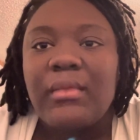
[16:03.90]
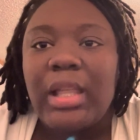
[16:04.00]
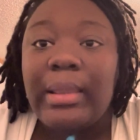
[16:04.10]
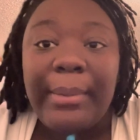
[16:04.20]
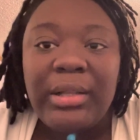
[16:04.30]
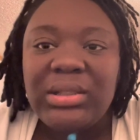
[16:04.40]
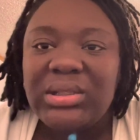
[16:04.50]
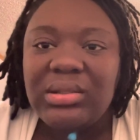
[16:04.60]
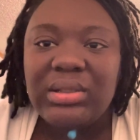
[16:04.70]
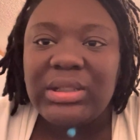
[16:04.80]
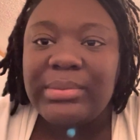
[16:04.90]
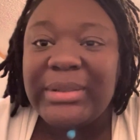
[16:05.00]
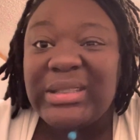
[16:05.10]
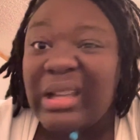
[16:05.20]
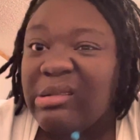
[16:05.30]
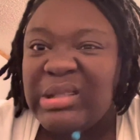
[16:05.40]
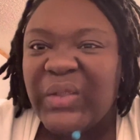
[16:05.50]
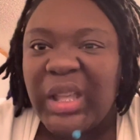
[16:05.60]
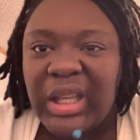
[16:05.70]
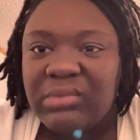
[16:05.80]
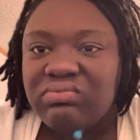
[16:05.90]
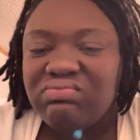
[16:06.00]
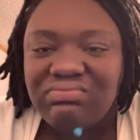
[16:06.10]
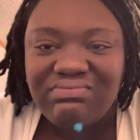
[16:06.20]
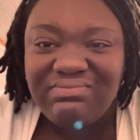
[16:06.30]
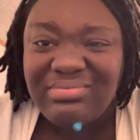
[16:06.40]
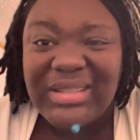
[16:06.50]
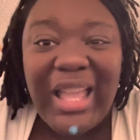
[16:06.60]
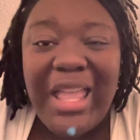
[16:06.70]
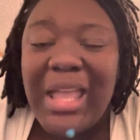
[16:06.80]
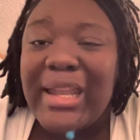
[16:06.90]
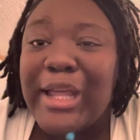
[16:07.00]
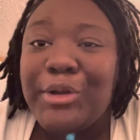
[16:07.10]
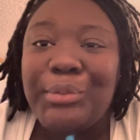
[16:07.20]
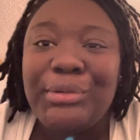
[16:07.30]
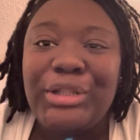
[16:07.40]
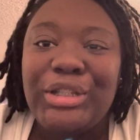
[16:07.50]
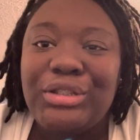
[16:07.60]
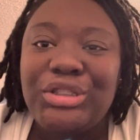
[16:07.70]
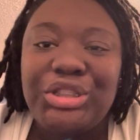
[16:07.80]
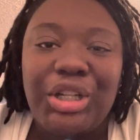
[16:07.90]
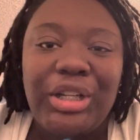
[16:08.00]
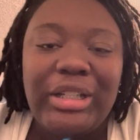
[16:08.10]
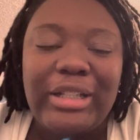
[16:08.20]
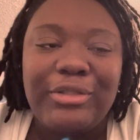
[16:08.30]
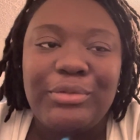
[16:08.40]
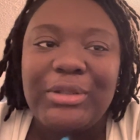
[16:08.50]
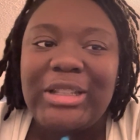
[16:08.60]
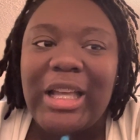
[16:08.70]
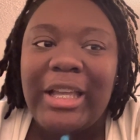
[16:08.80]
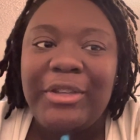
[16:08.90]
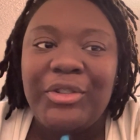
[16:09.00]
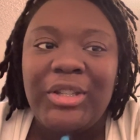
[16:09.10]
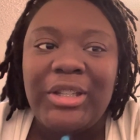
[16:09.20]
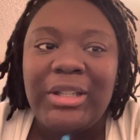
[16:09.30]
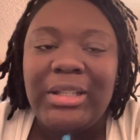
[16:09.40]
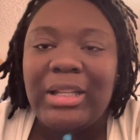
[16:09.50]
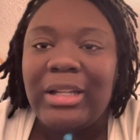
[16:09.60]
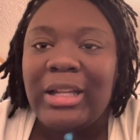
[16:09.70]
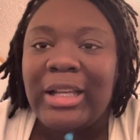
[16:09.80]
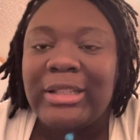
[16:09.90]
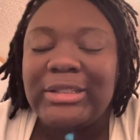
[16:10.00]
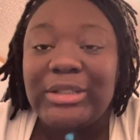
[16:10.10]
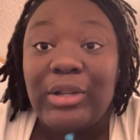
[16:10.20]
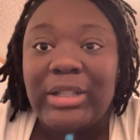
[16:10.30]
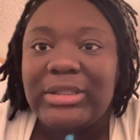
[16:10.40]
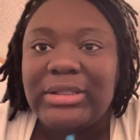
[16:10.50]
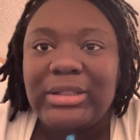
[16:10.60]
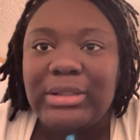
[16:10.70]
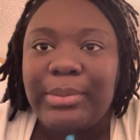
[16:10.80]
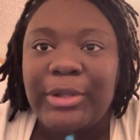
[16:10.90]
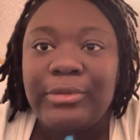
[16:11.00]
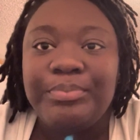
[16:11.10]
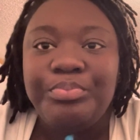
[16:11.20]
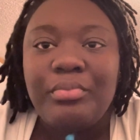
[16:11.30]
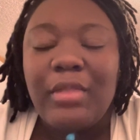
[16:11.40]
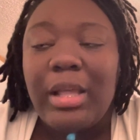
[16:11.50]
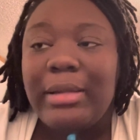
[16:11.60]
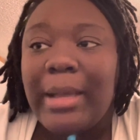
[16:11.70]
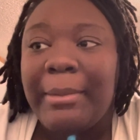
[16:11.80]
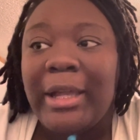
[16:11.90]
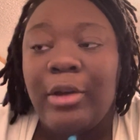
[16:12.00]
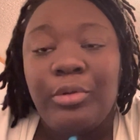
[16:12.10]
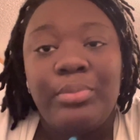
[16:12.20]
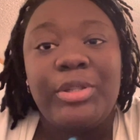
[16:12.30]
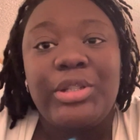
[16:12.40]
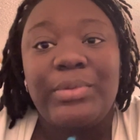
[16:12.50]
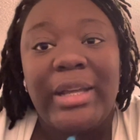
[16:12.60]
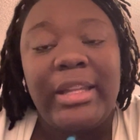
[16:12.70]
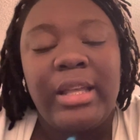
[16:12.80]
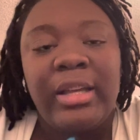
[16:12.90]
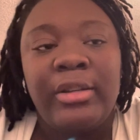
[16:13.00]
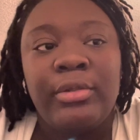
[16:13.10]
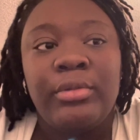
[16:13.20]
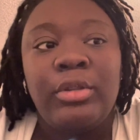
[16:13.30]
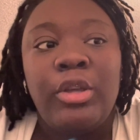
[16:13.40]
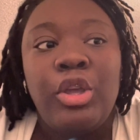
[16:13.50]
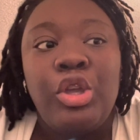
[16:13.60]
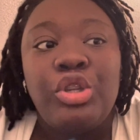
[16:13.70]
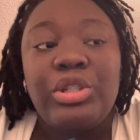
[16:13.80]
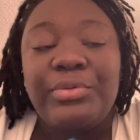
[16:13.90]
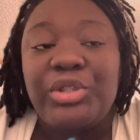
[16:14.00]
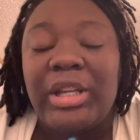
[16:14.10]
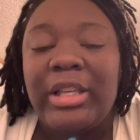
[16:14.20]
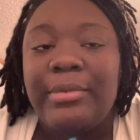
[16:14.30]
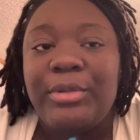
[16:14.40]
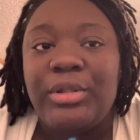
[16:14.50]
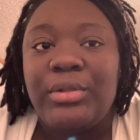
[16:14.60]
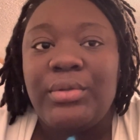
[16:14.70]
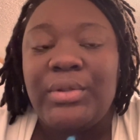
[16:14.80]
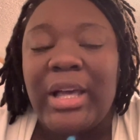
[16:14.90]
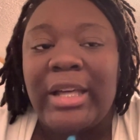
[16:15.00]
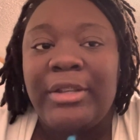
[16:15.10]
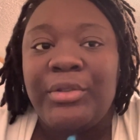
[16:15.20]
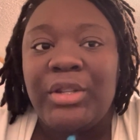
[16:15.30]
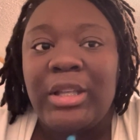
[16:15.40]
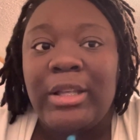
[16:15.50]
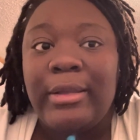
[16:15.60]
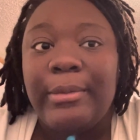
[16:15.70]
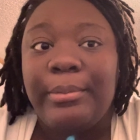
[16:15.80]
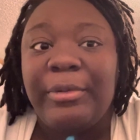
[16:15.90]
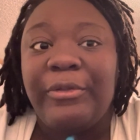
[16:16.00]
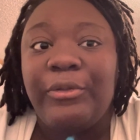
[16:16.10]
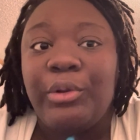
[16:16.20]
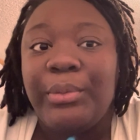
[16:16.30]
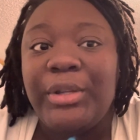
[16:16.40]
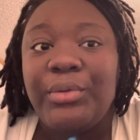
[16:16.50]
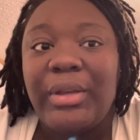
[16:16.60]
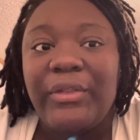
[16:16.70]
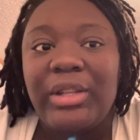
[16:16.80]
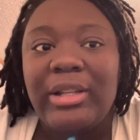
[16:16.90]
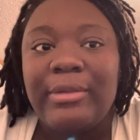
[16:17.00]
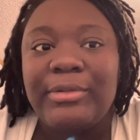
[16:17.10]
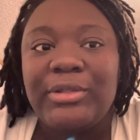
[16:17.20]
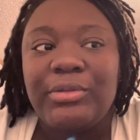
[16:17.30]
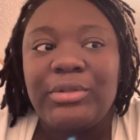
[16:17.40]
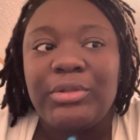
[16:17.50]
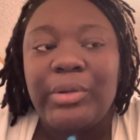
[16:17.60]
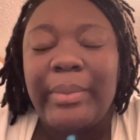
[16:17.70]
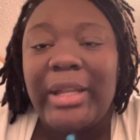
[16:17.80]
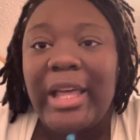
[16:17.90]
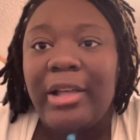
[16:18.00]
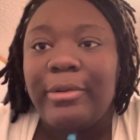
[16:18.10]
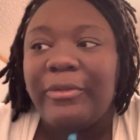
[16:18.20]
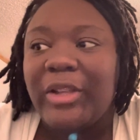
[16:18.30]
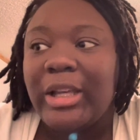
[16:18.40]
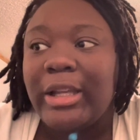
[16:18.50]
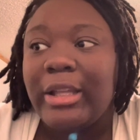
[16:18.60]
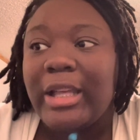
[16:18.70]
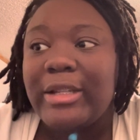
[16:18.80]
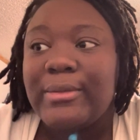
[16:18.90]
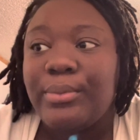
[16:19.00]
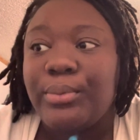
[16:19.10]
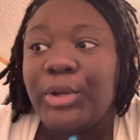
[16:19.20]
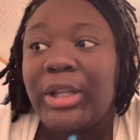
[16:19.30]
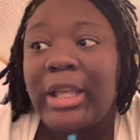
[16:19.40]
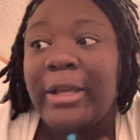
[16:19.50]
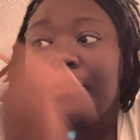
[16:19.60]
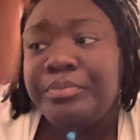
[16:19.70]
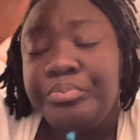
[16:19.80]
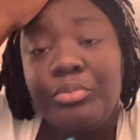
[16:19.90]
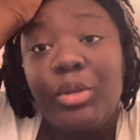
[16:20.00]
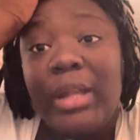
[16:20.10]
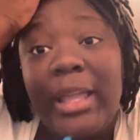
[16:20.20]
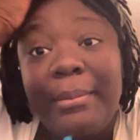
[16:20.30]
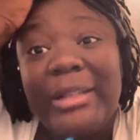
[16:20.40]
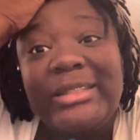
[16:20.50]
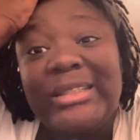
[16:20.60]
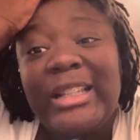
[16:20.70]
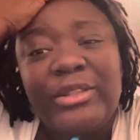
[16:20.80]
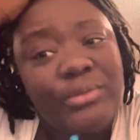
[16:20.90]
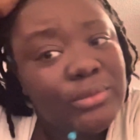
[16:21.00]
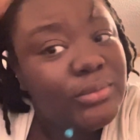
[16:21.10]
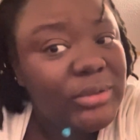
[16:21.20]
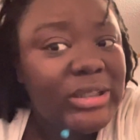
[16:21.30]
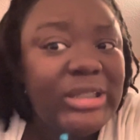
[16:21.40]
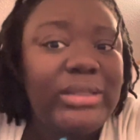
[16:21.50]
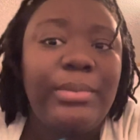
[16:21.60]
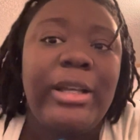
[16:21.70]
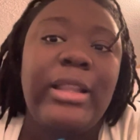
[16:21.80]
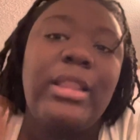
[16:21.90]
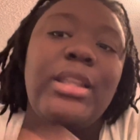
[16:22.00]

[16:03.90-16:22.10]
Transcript: the pill is no good because I always forget. And I don't want to get in a shot, and I don't, the IUD, none of that. So I just took the pill. Now my OBGYN now, she was trying to get me to do the IUD before we knew everything that was going on, but now I'm fine. I just pray that when I get my cycle this month,